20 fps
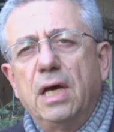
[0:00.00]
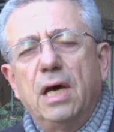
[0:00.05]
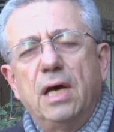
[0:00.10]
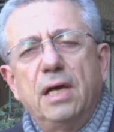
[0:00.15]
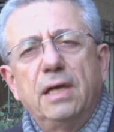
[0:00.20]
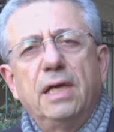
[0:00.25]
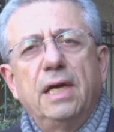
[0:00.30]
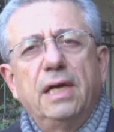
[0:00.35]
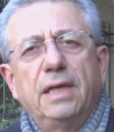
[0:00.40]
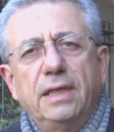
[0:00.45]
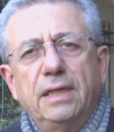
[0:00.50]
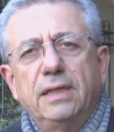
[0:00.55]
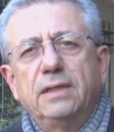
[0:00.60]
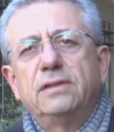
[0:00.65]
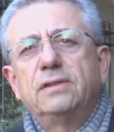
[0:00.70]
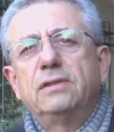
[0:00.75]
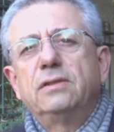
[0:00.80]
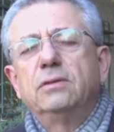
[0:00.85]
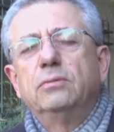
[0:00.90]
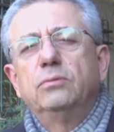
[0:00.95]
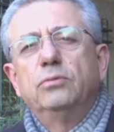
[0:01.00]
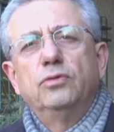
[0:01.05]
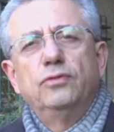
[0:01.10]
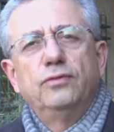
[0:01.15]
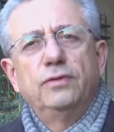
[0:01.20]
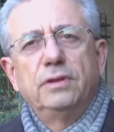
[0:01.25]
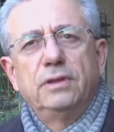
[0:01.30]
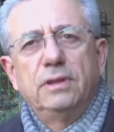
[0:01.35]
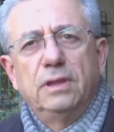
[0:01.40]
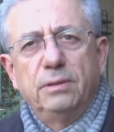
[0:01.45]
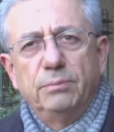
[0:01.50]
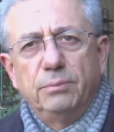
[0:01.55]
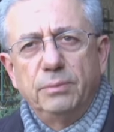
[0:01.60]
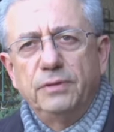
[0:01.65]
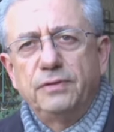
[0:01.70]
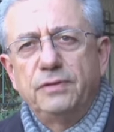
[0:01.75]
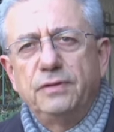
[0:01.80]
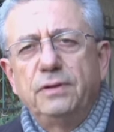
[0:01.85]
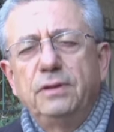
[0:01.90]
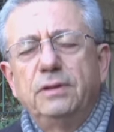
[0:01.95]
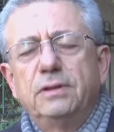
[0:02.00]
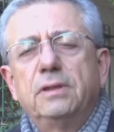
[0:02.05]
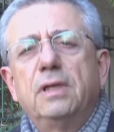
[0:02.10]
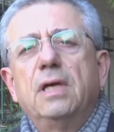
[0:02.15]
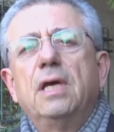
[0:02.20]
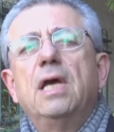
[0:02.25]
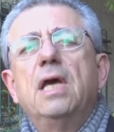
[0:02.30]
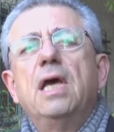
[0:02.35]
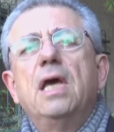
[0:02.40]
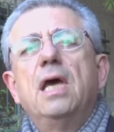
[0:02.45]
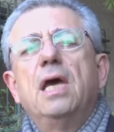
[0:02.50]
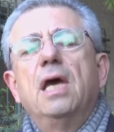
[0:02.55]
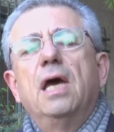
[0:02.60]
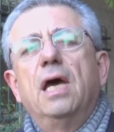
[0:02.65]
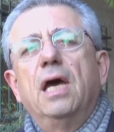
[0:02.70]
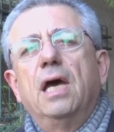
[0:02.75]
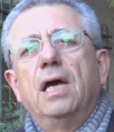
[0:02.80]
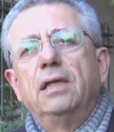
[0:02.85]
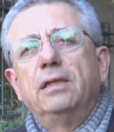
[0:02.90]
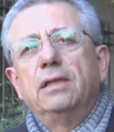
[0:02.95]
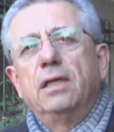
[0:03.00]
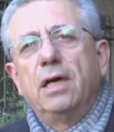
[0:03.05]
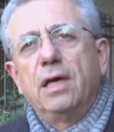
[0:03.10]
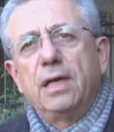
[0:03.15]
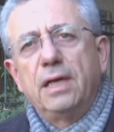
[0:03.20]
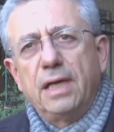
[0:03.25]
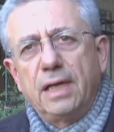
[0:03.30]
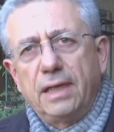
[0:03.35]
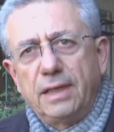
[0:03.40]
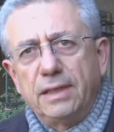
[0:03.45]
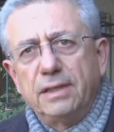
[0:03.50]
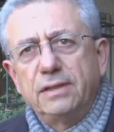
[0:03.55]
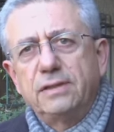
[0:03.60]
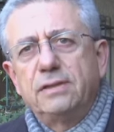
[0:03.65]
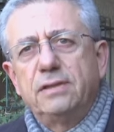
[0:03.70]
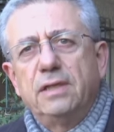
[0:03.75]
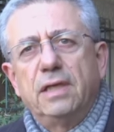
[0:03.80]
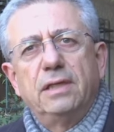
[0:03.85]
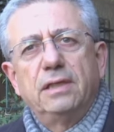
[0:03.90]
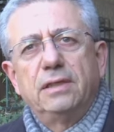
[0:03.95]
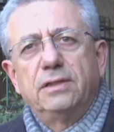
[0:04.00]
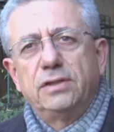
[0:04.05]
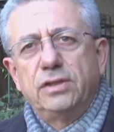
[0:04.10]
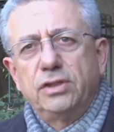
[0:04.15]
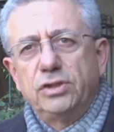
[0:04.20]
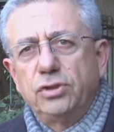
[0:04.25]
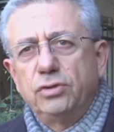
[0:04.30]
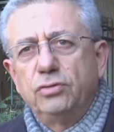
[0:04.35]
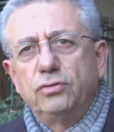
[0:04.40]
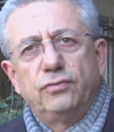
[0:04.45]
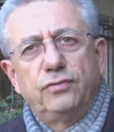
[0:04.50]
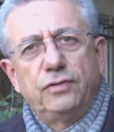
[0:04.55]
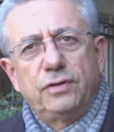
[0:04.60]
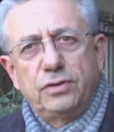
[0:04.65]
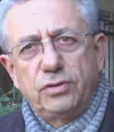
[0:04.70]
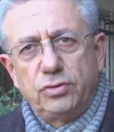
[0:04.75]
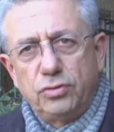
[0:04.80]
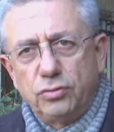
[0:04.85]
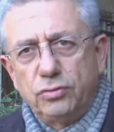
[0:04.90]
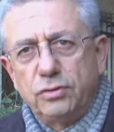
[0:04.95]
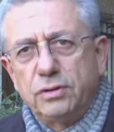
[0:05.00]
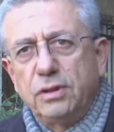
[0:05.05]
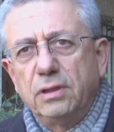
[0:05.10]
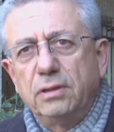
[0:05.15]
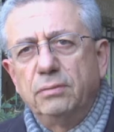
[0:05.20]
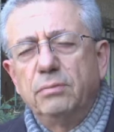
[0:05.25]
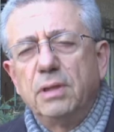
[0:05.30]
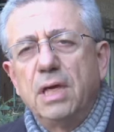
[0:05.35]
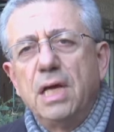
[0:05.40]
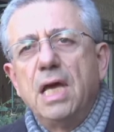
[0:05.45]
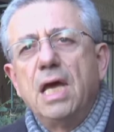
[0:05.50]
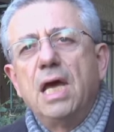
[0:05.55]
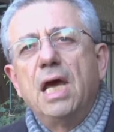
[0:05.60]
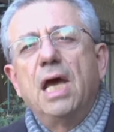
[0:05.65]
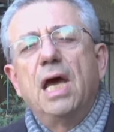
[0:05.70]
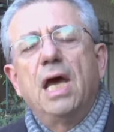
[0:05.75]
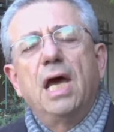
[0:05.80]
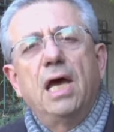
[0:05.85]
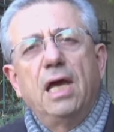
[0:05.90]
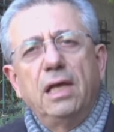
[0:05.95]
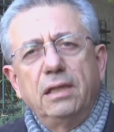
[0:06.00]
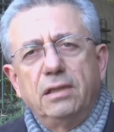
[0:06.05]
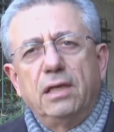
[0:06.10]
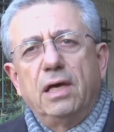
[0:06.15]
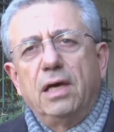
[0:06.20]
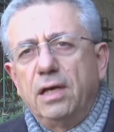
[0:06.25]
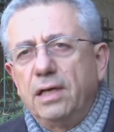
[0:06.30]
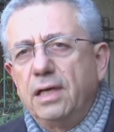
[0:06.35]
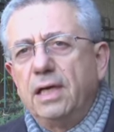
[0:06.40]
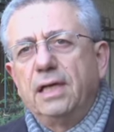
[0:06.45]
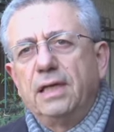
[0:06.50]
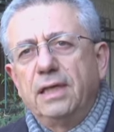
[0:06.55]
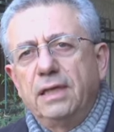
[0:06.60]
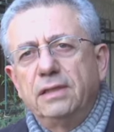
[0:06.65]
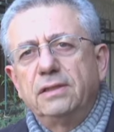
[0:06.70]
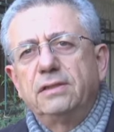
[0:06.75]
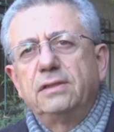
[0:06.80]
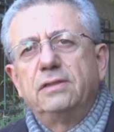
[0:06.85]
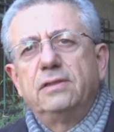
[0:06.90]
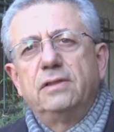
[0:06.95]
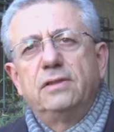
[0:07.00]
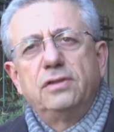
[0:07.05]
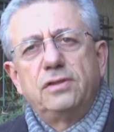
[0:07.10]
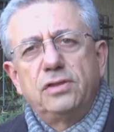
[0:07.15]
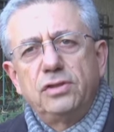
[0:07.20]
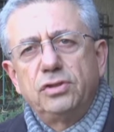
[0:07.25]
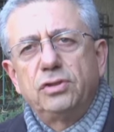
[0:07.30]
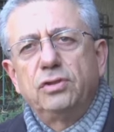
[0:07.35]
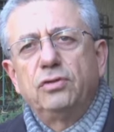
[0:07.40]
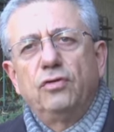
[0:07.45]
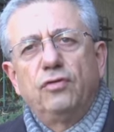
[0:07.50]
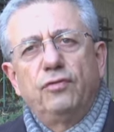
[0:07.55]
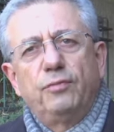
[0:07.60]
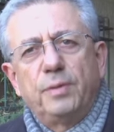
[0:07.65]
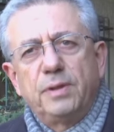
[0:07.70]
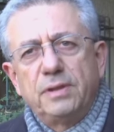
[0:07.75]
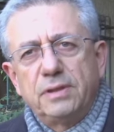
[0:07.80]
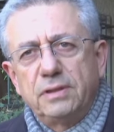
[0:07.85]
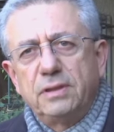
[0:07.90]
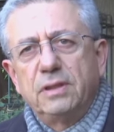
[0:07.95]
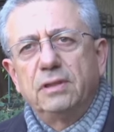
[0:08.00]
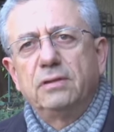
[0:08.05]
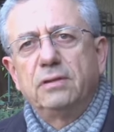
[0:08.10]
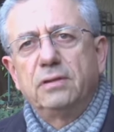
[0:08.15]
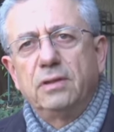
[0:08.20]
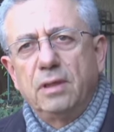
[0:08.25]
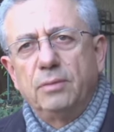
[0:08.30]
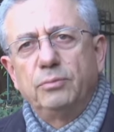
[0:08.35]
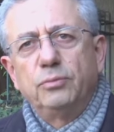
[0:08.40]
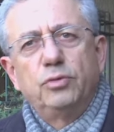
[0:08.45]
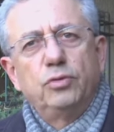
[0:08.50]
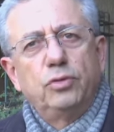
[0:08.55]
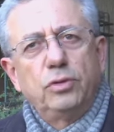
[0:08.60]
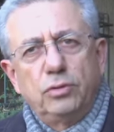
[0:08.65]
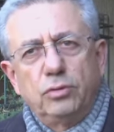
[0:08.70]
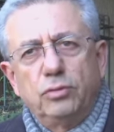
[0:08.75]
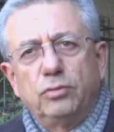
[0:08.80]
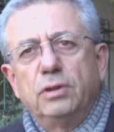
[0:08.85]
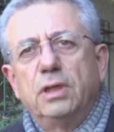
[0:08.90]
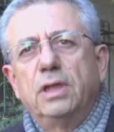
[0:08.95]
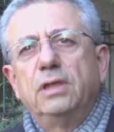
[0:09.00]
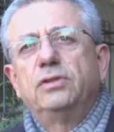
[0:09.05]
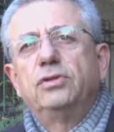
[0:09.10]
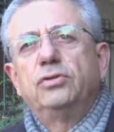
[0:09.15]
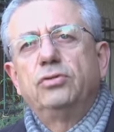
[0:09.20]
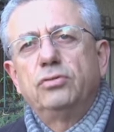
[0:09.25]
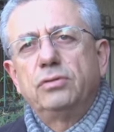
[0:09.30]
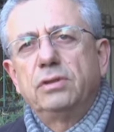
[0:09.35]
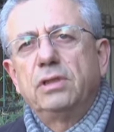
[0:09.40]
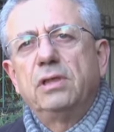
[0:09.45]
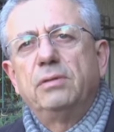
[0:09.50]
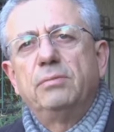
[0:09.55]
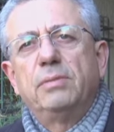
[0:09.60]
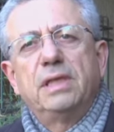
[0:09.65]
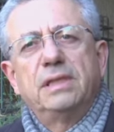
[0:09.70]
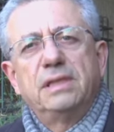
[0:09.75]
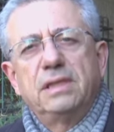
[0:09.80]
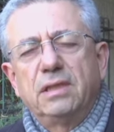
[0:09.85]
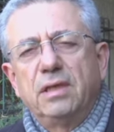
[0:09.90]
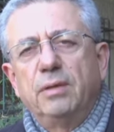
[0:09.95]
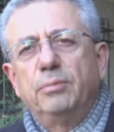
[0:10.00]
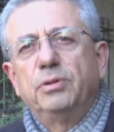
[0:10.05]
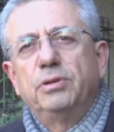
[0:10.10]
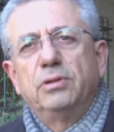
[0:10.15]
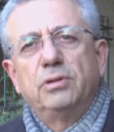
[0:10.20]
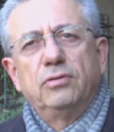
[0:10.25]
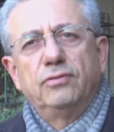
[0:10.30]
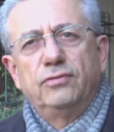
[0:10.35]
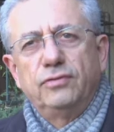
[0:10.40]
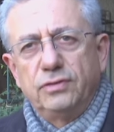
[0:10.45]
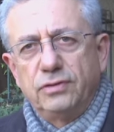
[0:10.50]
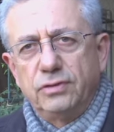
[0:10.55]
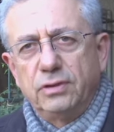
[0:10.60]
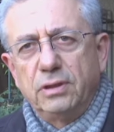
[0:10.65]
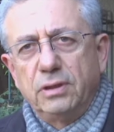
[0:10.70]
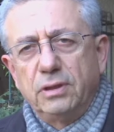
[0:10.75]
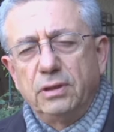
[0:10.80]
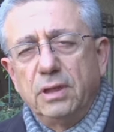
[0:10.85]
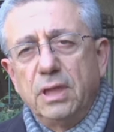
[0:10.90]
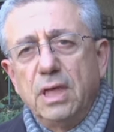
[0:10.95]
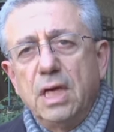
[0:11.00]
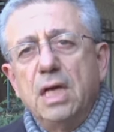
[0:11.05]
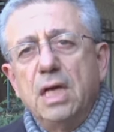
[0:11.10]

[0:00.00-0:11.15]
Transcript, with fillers: are against moving the embassies and are against the annexation of East Jerusalem and are against the decision of President Trump to recognize Jerusalem as a capital of Israel.